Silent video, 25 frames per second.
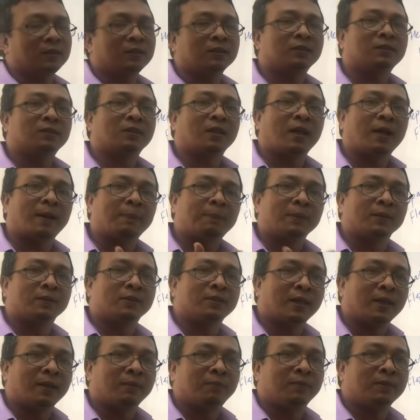it happens
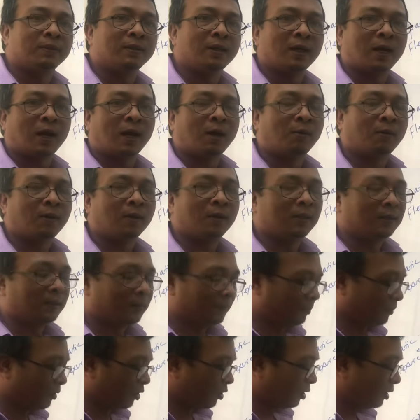every
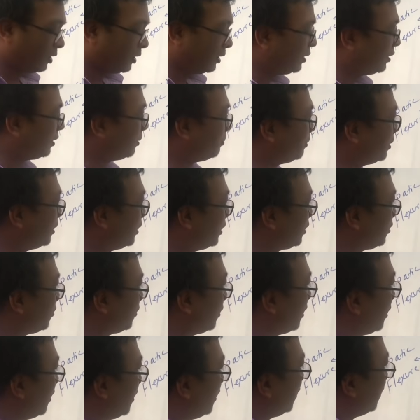hourly or in a minute,
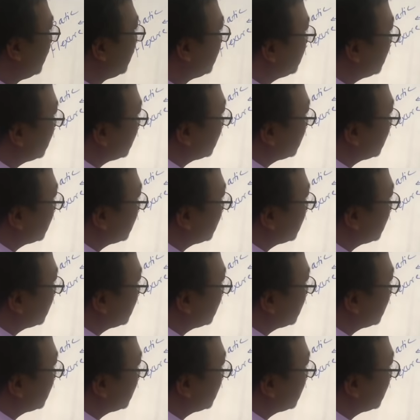it's